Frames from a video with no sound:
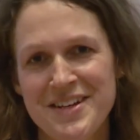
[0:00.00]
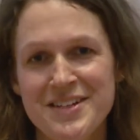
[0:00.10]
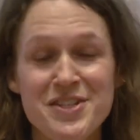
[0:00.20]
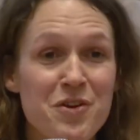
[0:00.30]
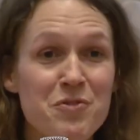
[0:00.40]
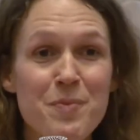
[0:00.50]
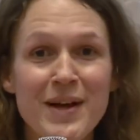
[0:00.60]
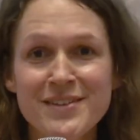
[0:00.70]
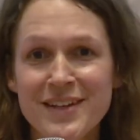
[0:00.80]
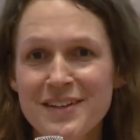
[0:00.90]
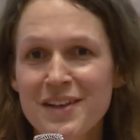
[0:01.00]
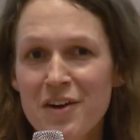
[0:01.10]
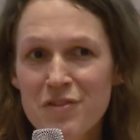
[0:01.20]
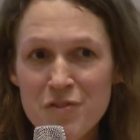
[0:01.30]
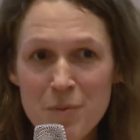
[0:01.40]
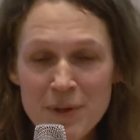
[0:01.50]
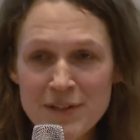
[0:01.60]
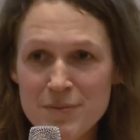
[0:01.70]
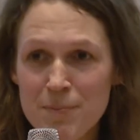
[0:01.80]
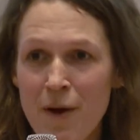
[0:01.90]
It's not romantic love, but
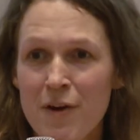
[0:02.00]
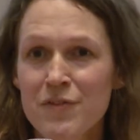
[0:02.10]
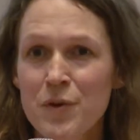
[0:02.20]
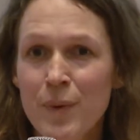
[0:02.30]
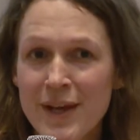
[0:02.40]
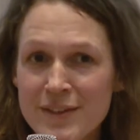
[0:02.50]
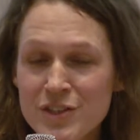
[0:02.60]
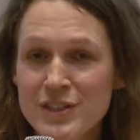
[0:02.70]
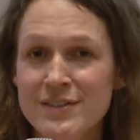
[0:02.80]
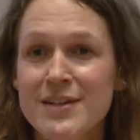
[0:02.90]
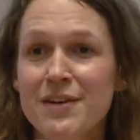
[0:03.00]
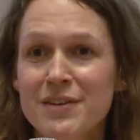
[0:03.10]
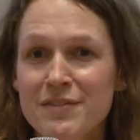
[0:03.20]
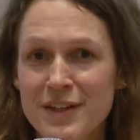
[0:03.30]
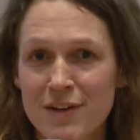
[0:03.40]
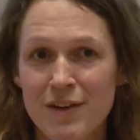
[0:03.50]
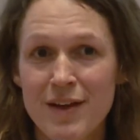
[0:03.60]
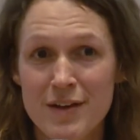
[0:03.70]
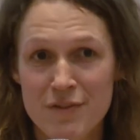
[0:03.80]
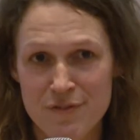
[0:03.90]
it's part of the way that she's now living her
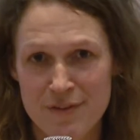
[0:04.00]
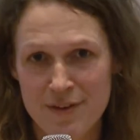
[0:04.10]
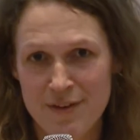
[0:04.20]
life.